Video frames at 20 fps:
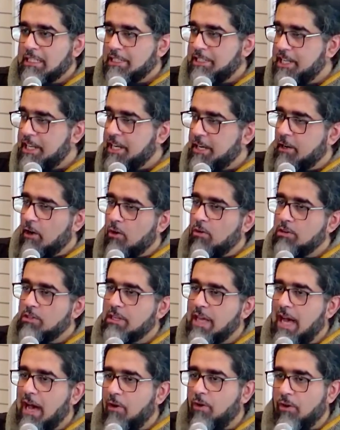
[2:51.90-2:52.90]
denote
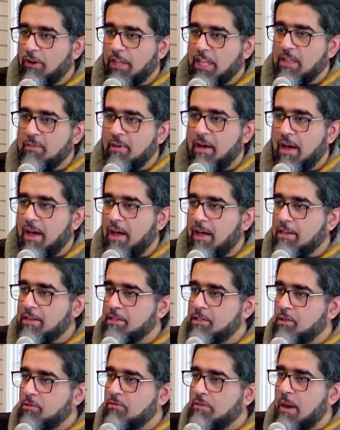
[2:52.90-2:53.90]
our iman,
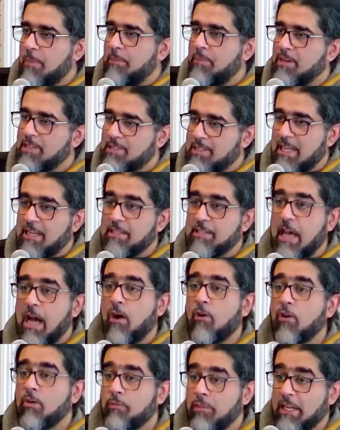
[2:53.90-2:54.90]
to represent
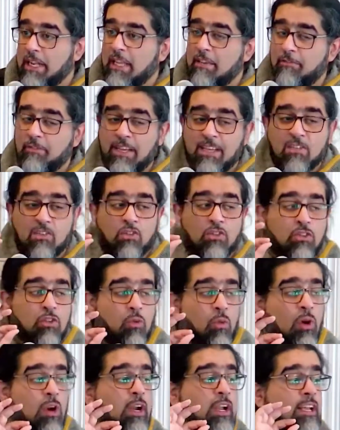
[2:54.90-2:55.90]
our belief. The
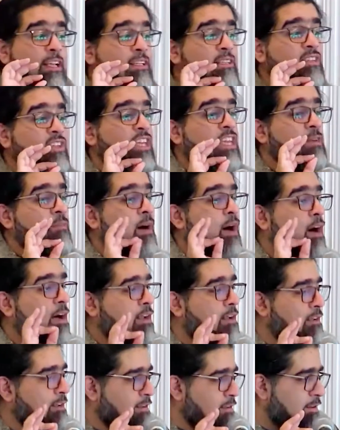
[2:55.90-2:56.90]
word is
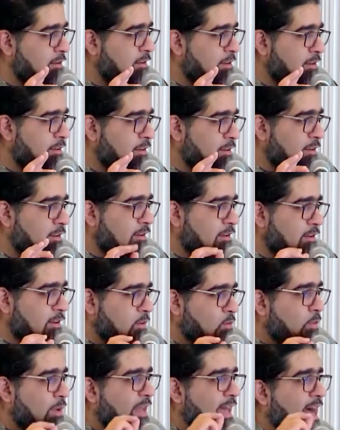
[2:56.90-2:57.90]
iman.
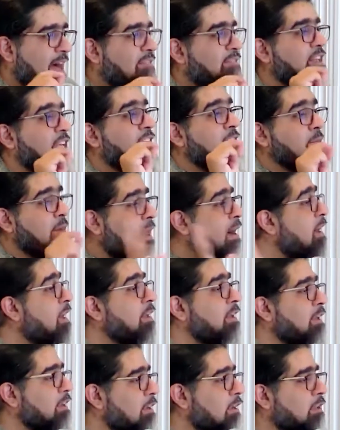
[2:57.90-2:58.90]
We have
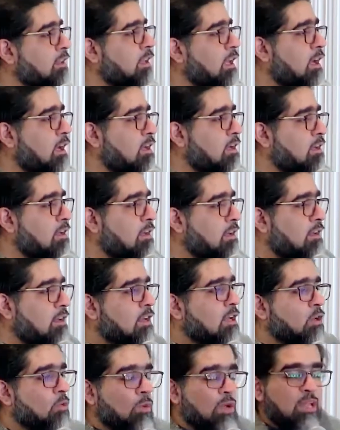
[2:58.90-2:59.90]
iman in Allah.
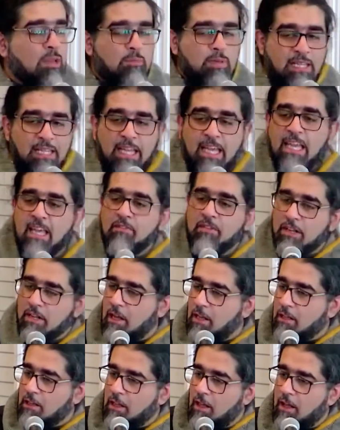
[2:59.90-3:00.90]
We believe in
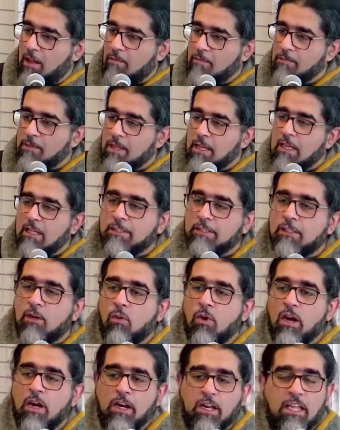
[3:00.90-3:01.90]
Allah. The
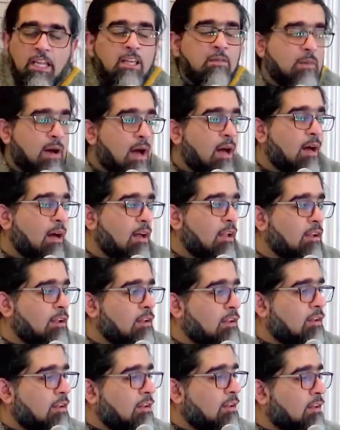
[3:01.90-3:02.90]
word
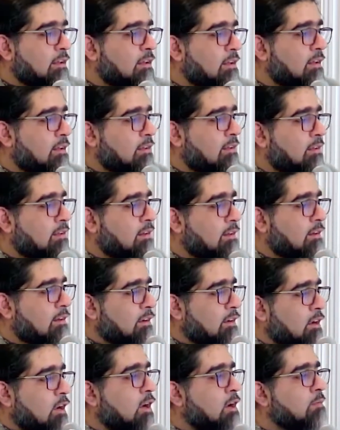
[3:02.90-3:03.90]
iman
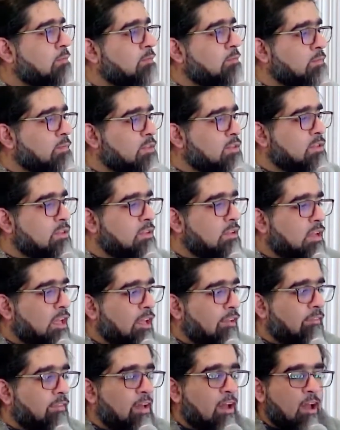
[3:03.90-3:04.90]
comes
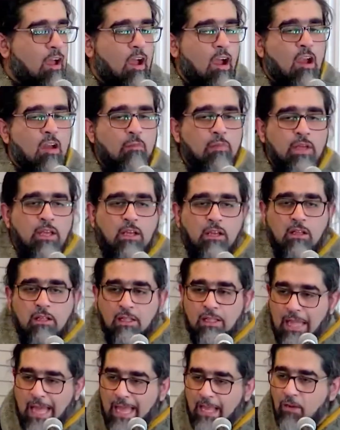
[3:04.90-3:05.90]
in the Arabic
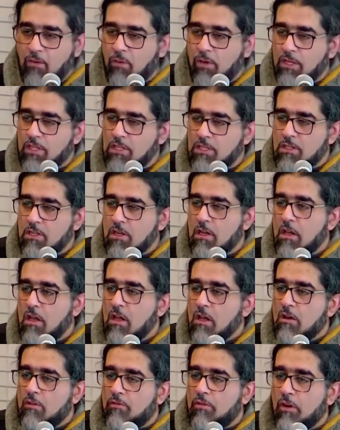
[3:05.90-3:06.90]
language
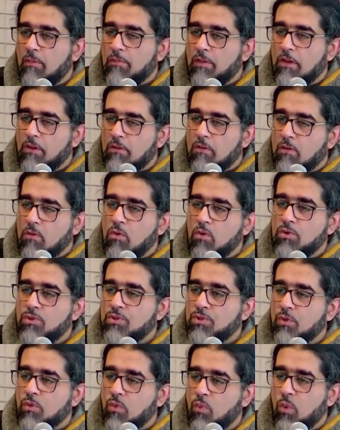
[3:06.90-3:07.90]
from the
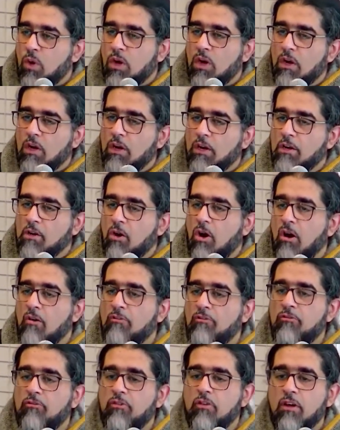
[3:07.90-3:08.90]
root word
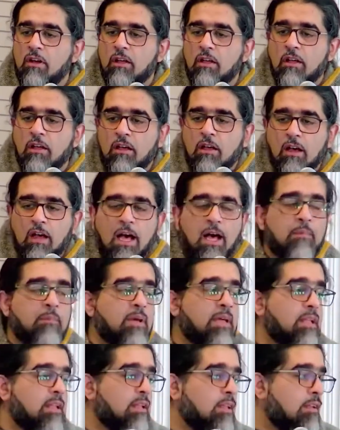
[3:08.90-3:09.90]
of
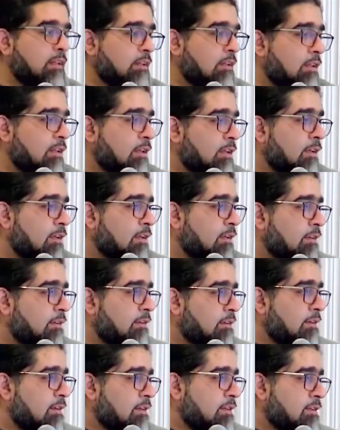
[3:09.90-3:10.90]
aman.
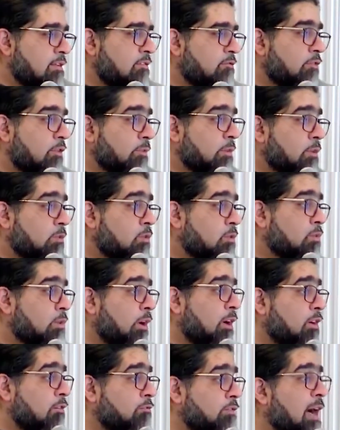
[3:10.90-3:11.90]
From the root
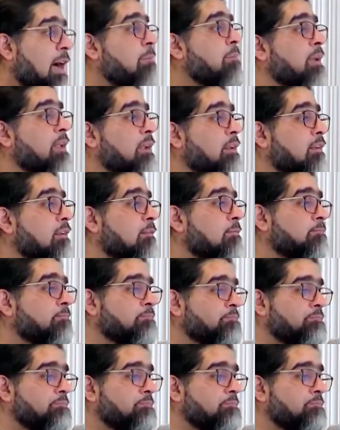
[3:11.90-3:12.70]
word of aman.